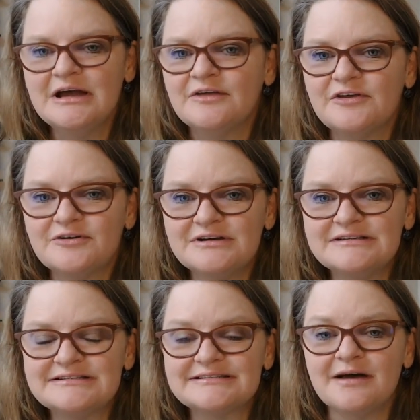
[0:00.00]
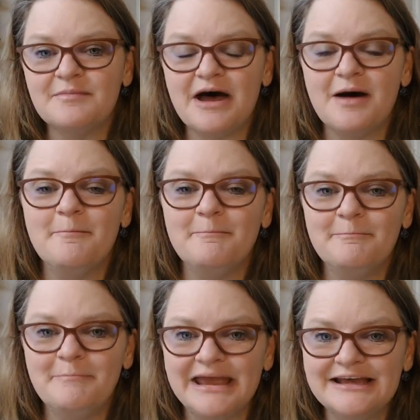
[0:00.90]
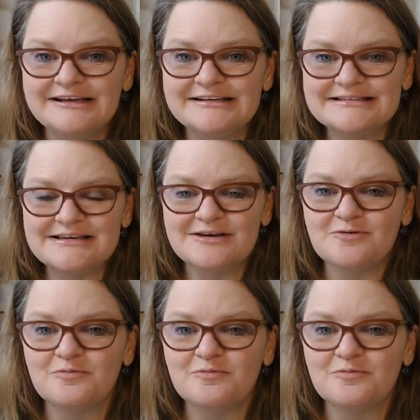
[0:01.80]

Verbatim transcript: There is some amazing